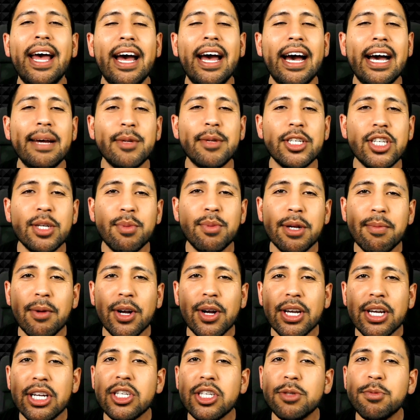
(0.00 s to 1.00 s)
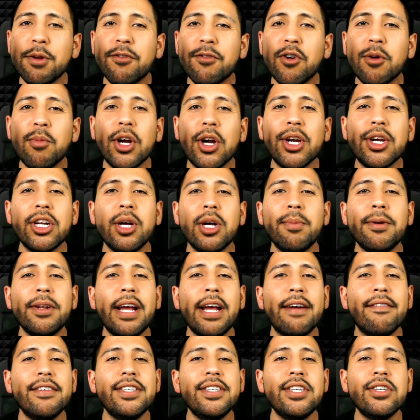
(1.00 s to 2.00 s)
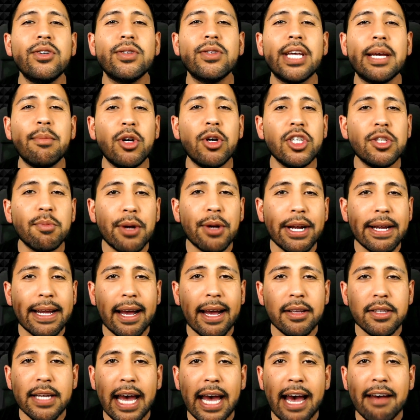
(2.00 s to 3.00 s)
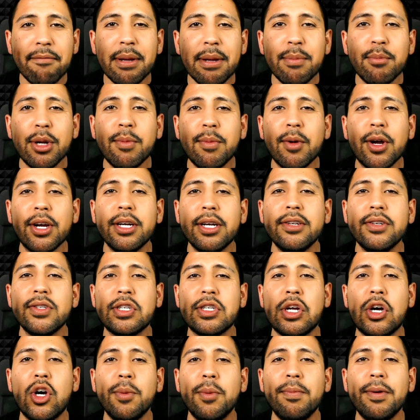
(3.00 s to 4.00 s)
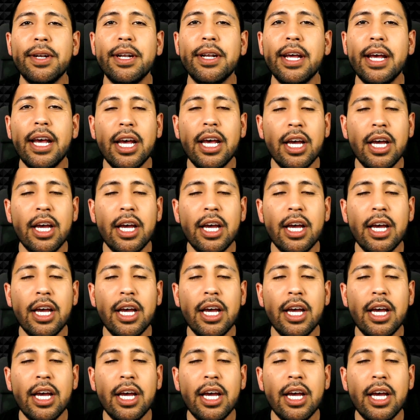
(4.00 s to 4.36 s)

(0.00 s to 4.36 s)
I mentioned pre-market news before market open every single day. Most breakouts have been pre-market news in the open.